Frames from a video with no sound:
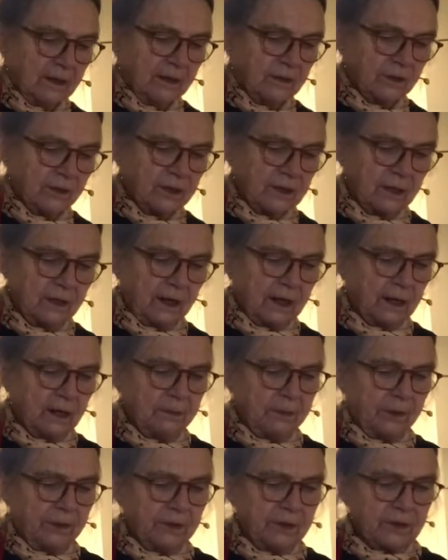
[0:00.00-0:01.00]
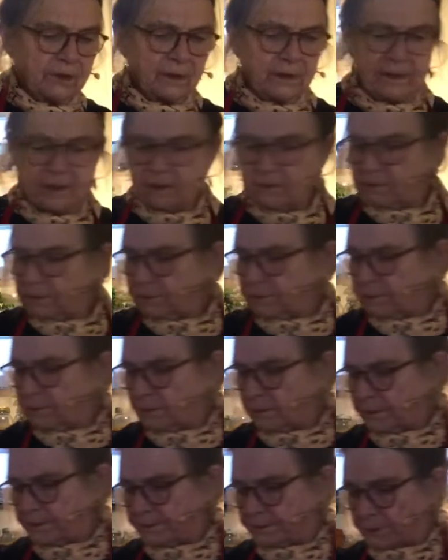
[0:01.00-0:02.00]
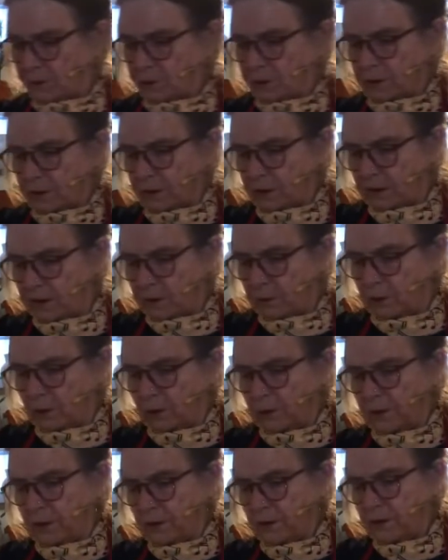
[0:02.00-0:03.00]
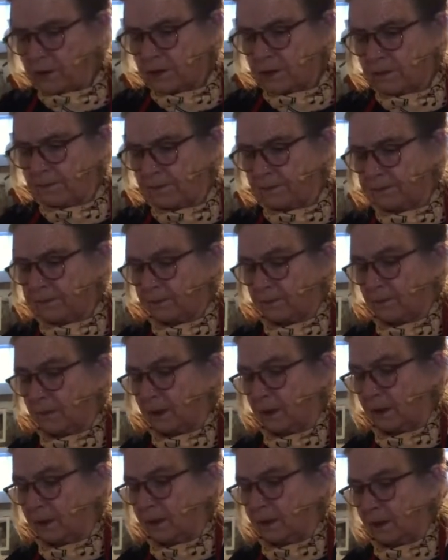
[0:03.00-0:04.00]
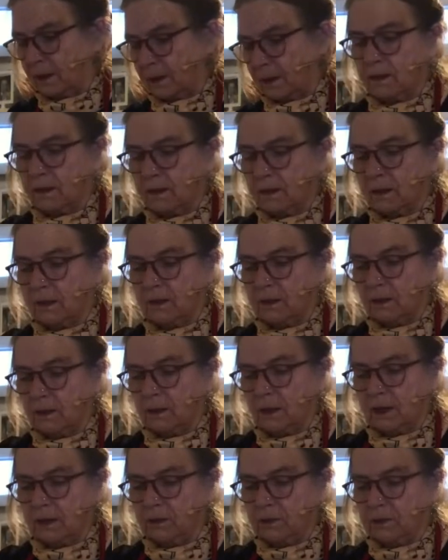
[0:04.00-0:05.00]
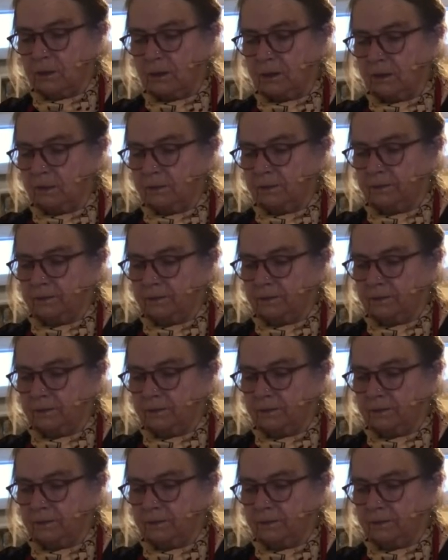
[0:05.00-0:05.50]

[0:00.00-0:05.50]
Just like about the size of good-sized walnuts. These are Ladoos.